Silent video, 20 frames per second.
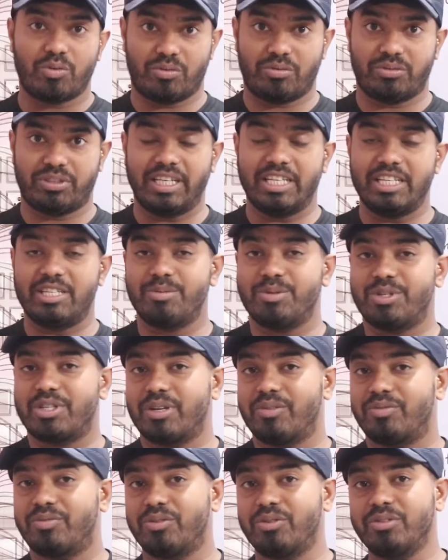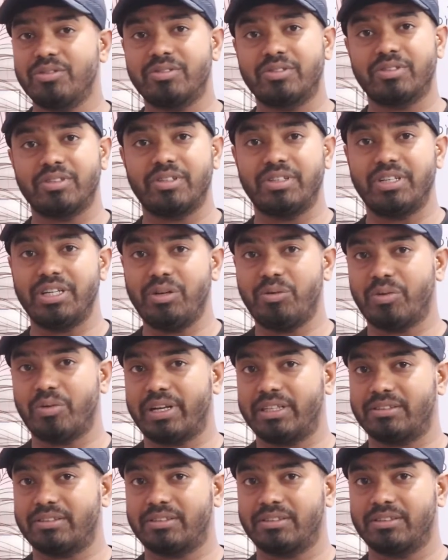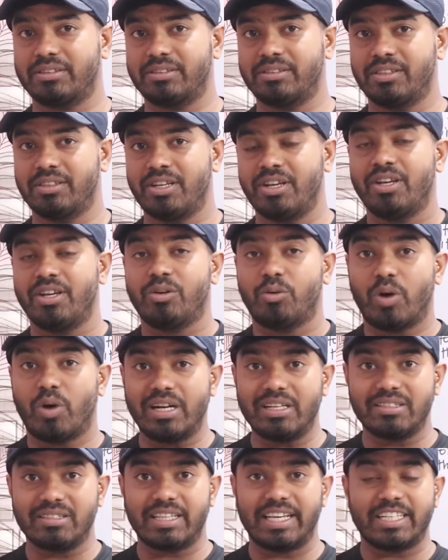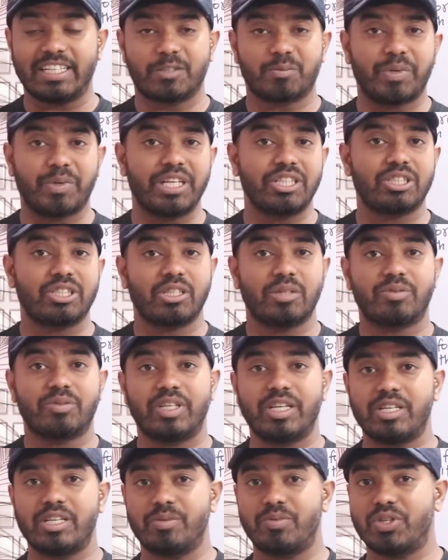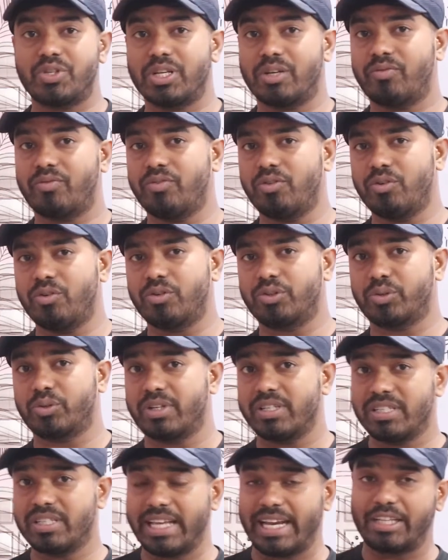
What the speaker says: centripetal force required, what is the expression of centripetal force? What is the